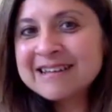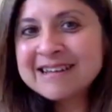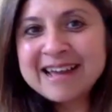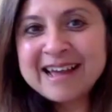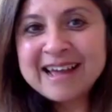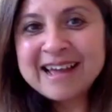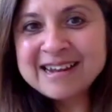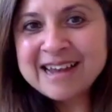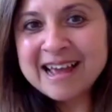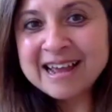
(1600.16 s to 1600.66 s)

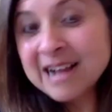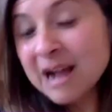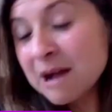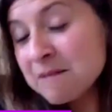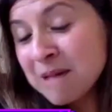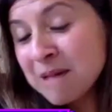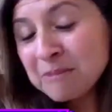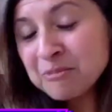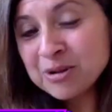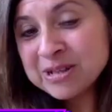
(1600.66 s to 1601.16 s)
and come
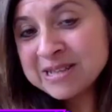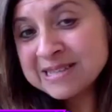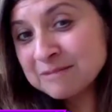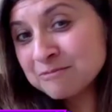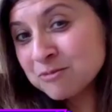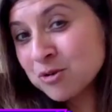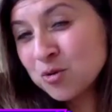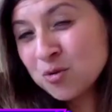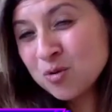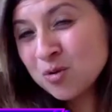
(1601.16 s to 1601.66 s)
up with some
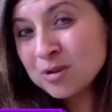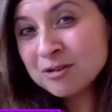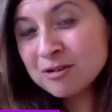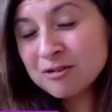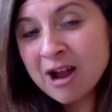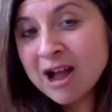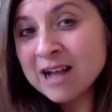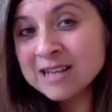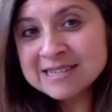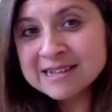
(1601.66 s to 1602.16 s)
cool
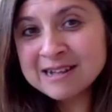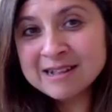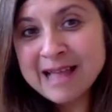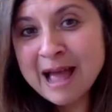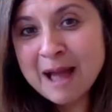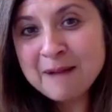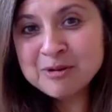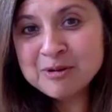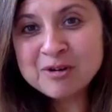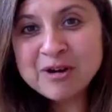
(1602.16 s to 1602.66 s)
cross
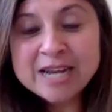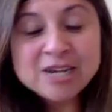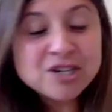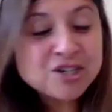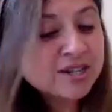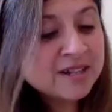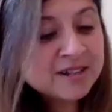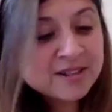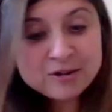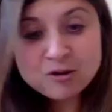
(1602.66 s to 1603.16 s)

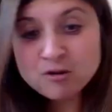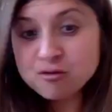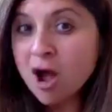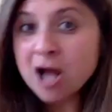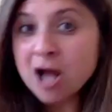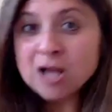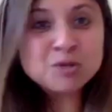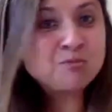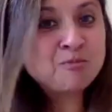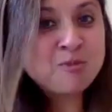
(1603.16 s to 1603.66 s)
collaborations,
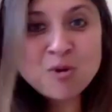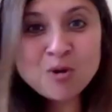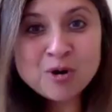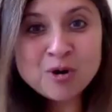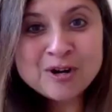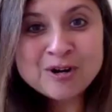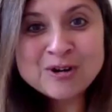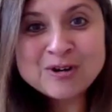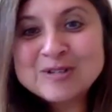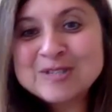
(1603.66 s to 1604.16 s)
cross
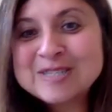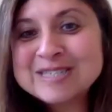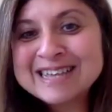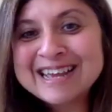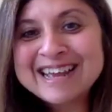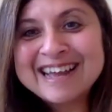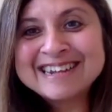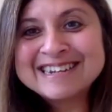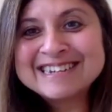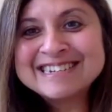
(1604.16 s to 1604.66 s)
borders,
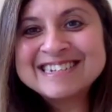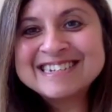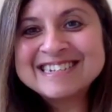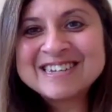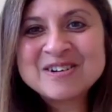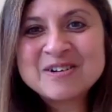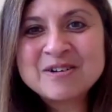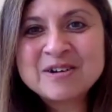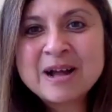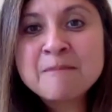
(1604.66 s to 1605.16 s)
and,
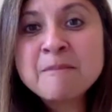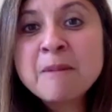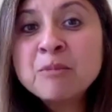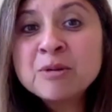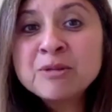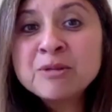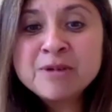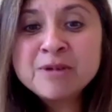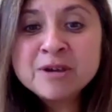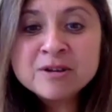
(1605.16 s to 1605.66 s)
you know, come up
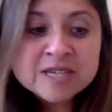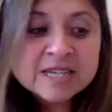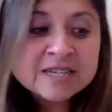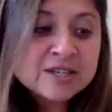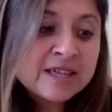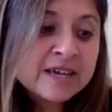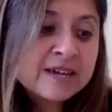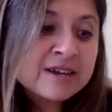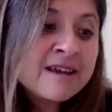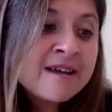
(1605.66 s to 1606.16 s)
with music so
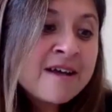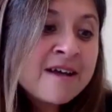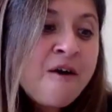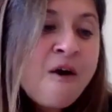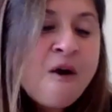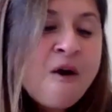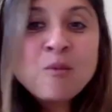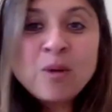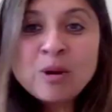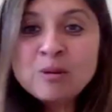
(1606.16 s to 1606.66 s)
that
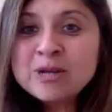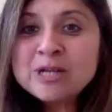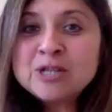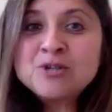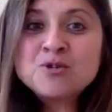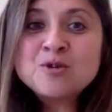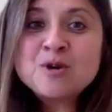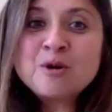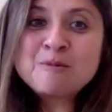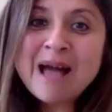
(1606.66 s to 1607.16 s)
when we
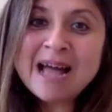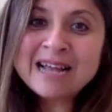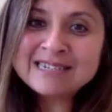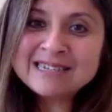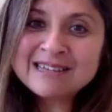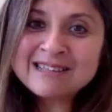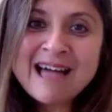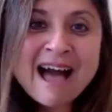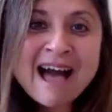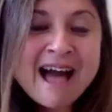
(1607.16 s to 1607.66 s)
do go back to
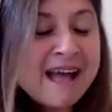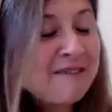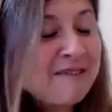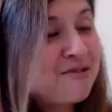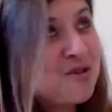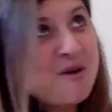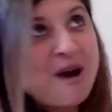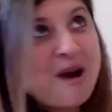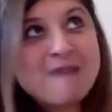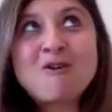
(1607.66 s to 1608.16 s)
live,
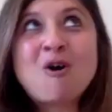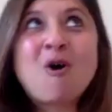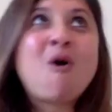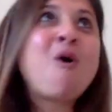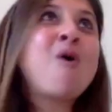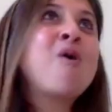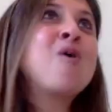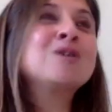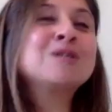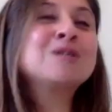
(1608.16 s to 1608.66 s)
you have a
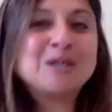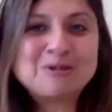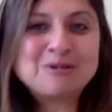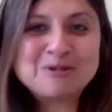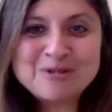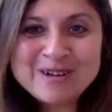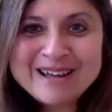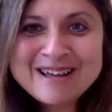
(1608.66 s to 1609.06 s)
whole new